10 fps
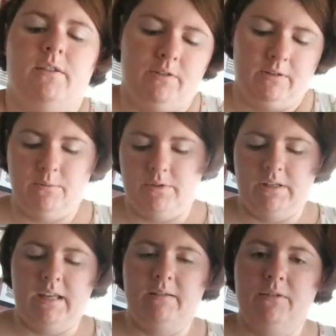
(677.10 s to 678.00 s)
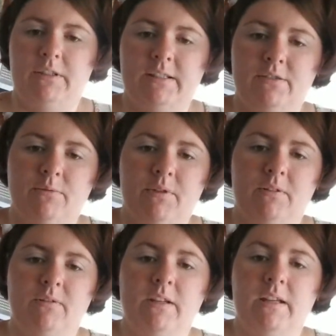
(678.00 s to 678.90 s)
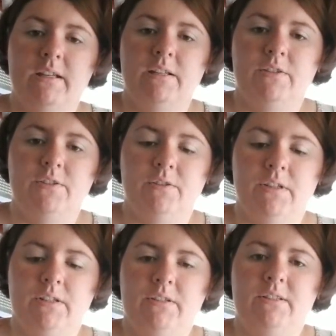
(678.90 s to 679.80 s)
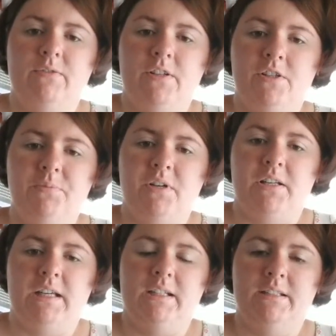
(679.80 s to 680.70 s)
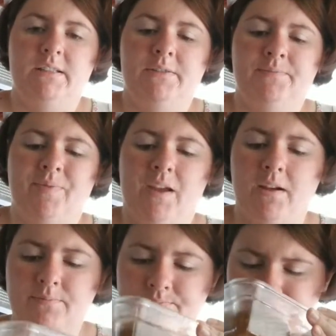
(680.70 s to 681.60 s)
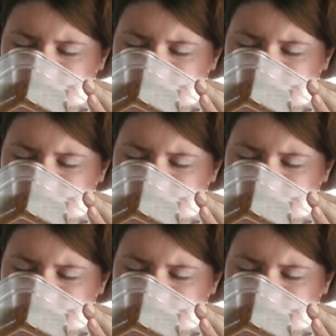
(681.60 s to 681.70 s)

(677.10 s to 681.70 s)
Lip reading: Okay, well, you can't really see some of it. So here's the finished product. I